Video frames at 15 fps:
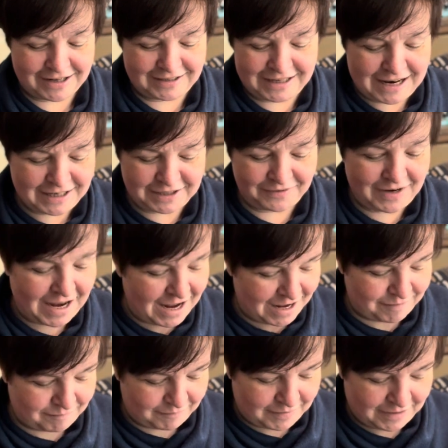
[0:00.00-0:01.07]
tell us the
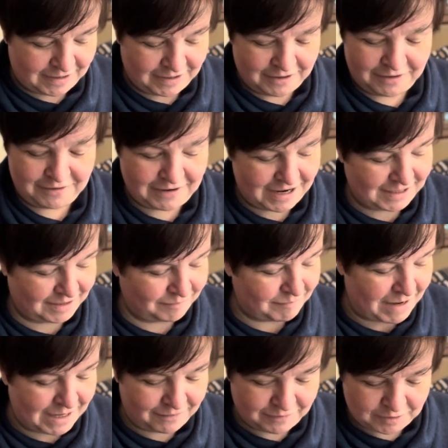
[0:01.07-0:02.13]
name. Who has
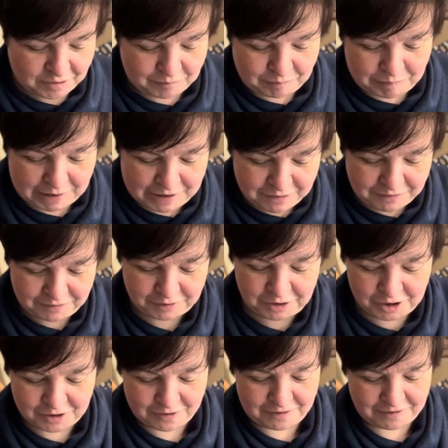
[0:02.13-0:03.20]
made this beautiful
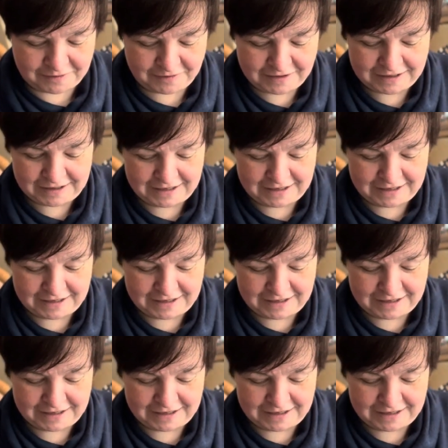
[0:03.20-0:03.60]
shawl?